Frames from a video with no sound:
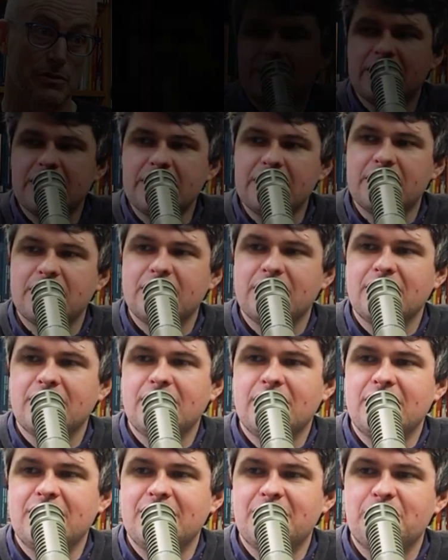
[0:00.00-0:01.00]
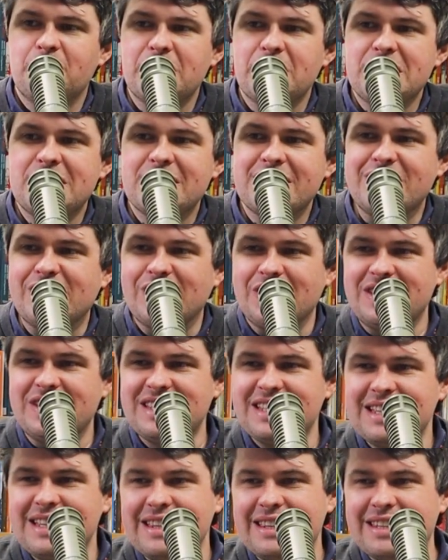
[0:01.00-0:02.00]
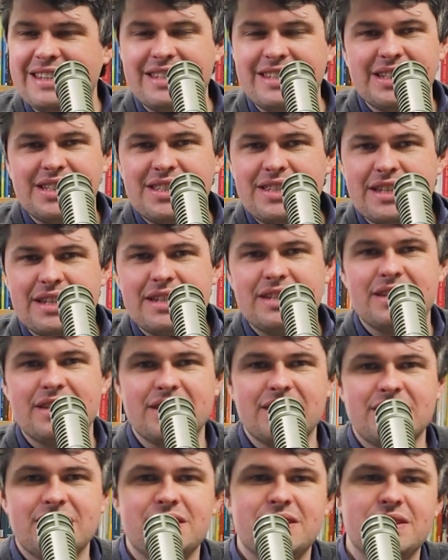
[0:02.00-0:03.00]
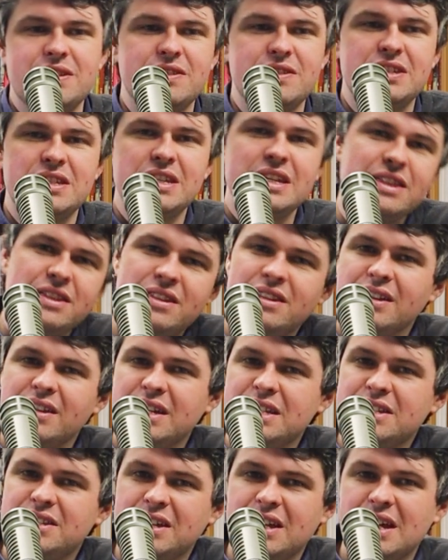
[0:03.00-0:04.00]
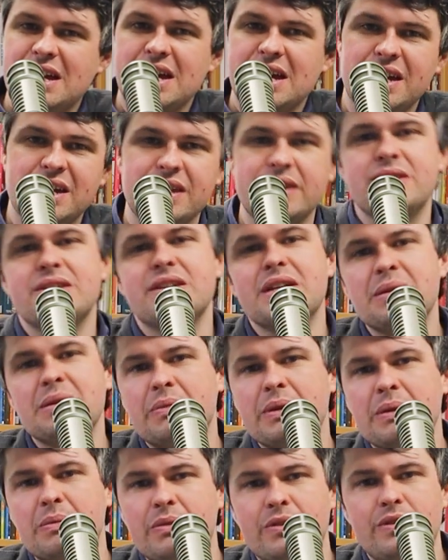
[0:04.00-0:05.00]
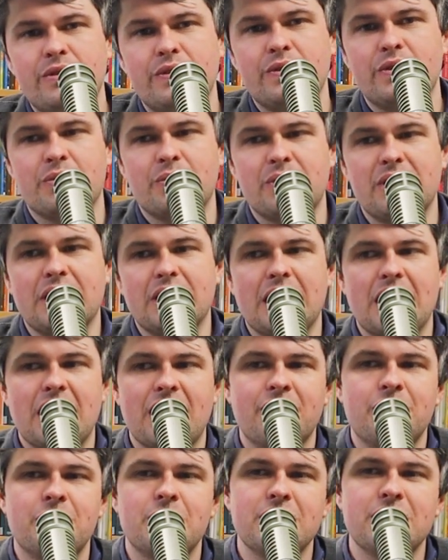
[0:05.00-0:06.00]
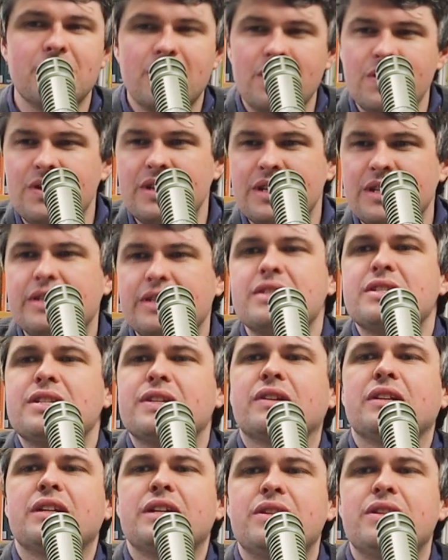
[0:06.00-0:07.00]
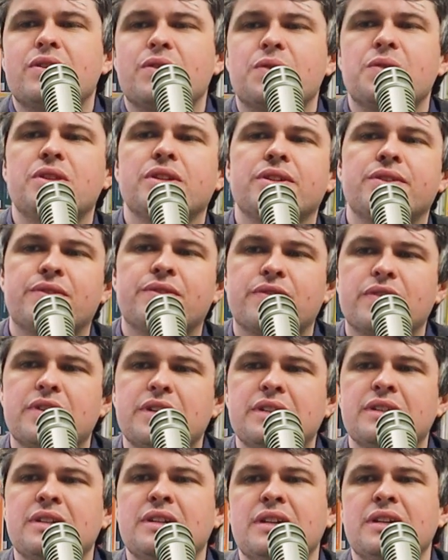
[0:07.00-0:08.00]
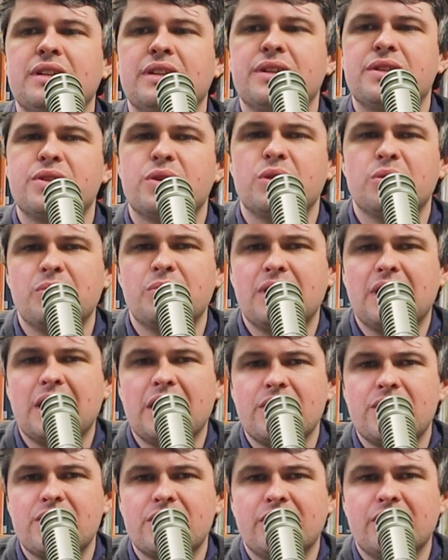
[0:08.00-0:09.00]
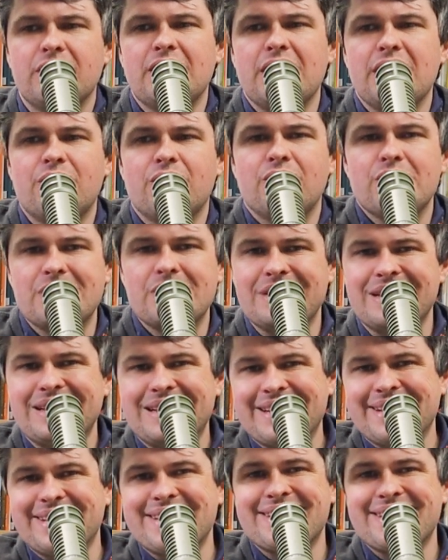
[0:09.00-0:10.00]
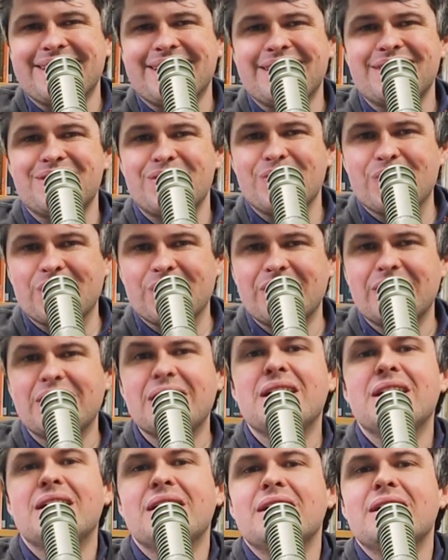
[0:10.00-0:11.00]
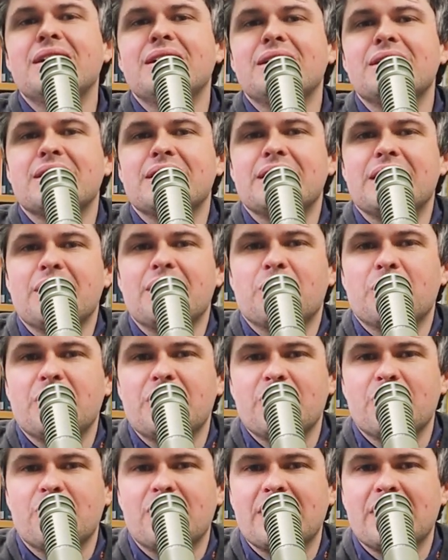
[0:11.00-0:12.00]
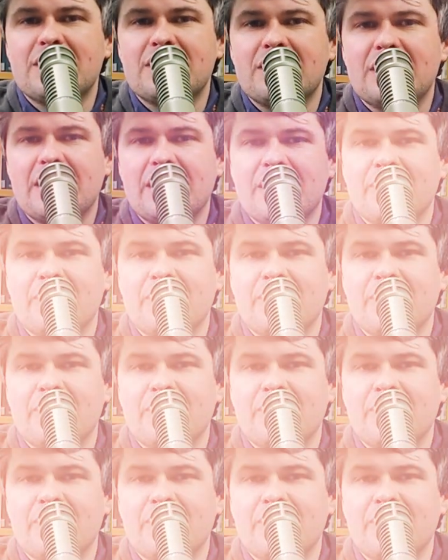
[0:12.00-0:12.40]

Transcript: I think in business you see the successes, you see the nice car, you see people doing well in life. You don't necessarily know the grit, determination and resilience it took to get where you are today.